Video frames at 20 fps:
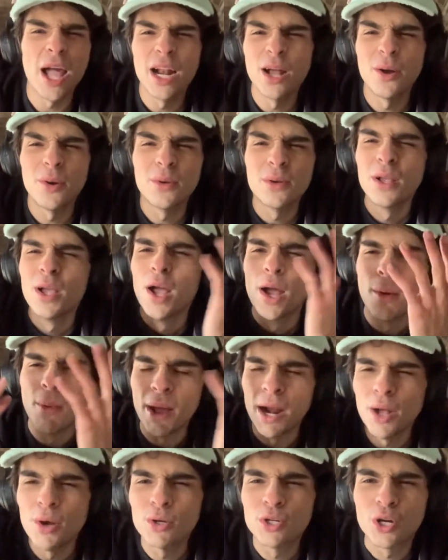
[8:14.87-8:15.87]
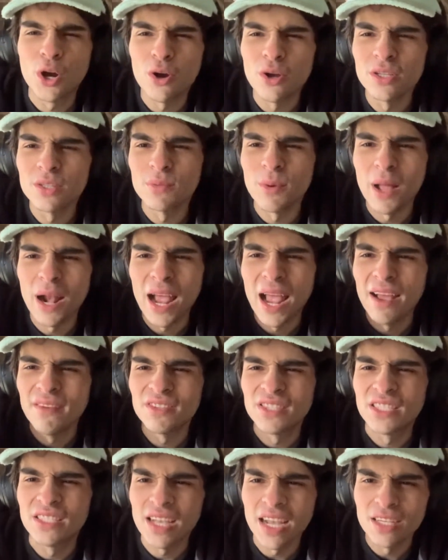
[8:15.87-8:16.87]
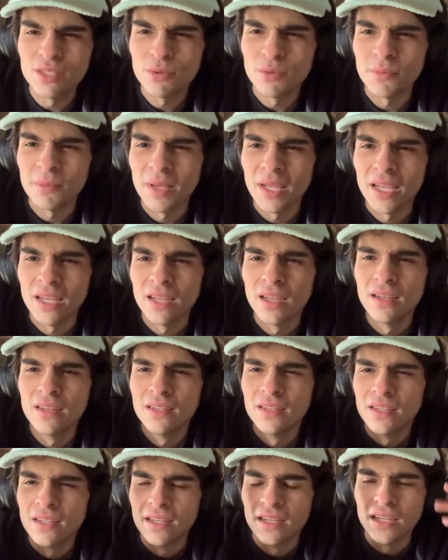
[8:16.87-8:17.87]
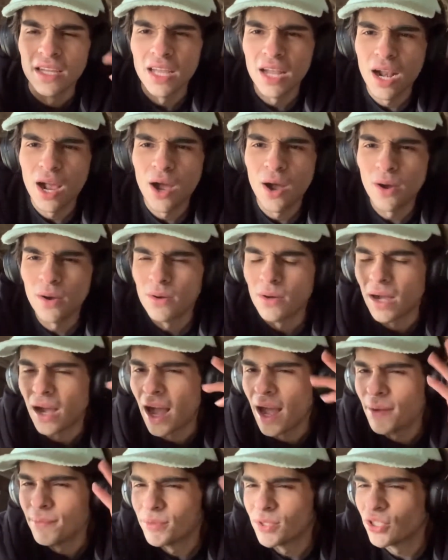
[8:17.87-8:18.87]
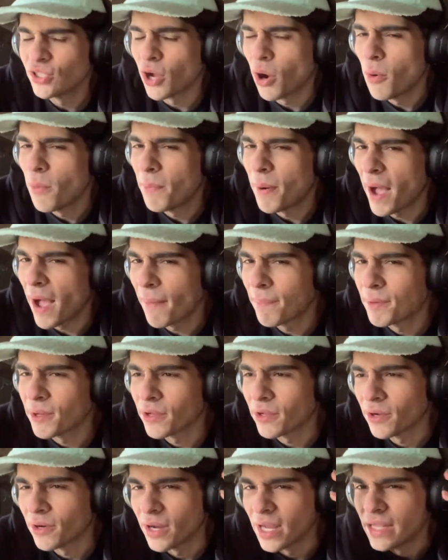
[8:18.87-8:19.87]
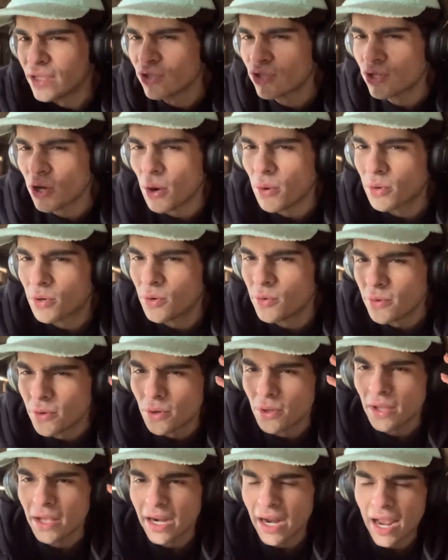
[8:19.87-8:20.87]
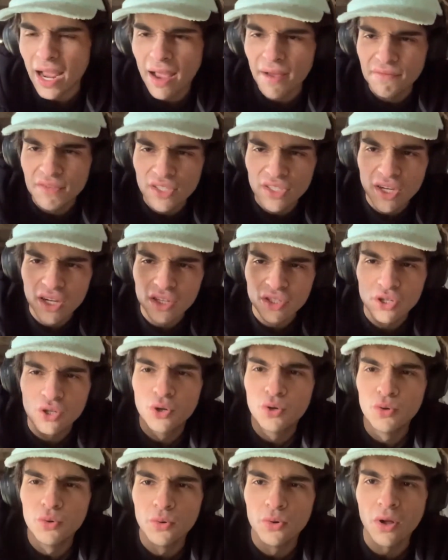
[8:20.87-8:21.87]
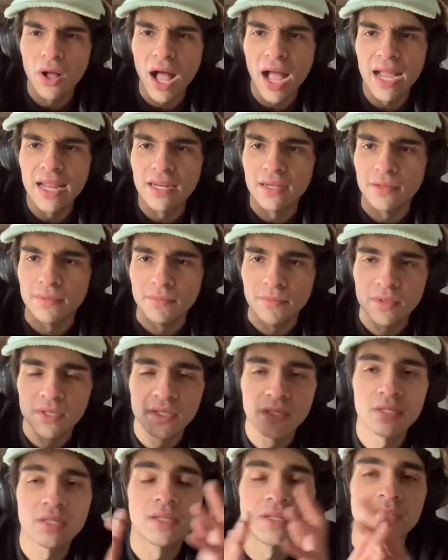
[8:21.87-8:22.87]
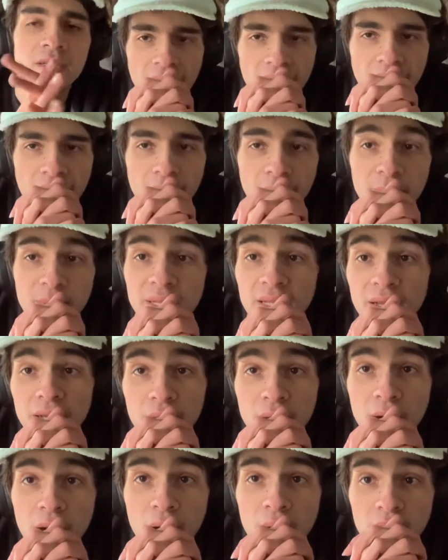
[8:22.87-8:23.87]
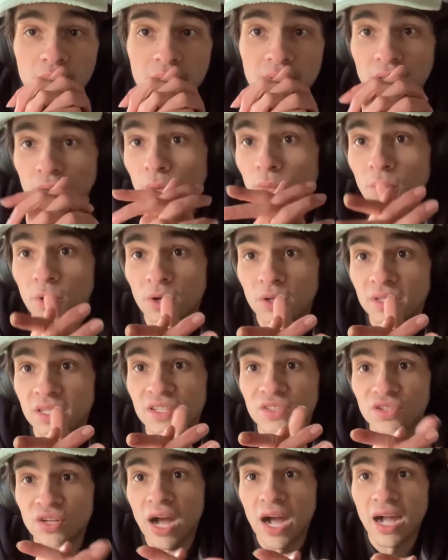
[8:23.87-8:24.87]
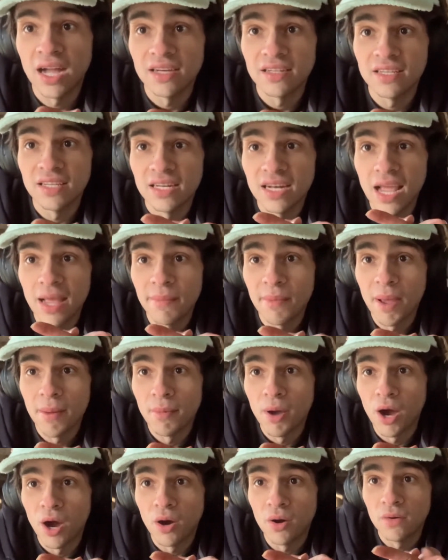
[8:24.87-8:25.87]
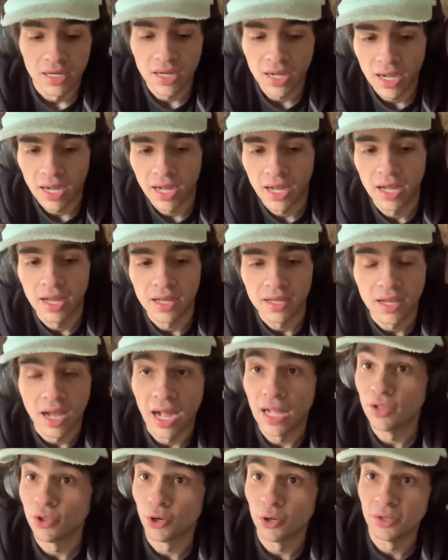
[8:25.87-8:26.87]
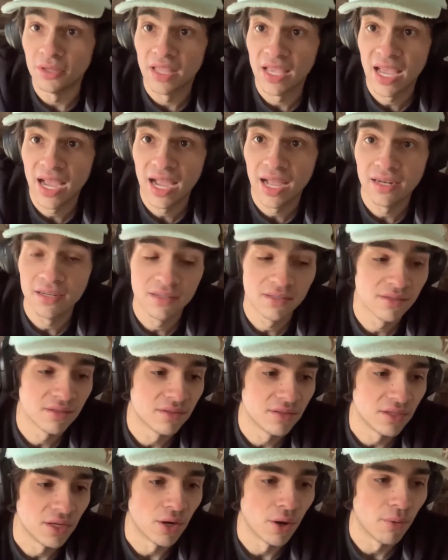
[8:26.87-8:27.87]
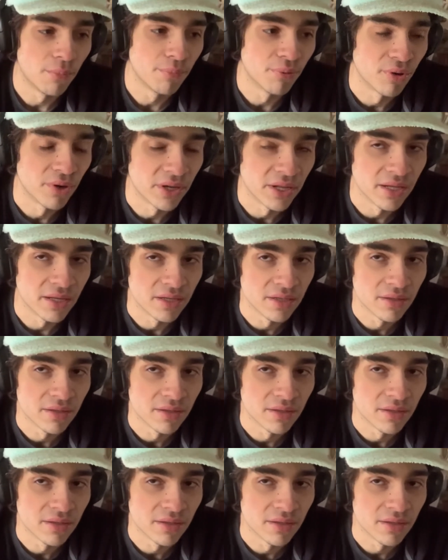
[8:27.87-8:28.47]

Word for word: don't why don't girls want to have sex with me? You know, I'm so popular and so cool, and I have such cool items. Uh, but you know, the world is not an MMO. Uh, I learned that you know pretty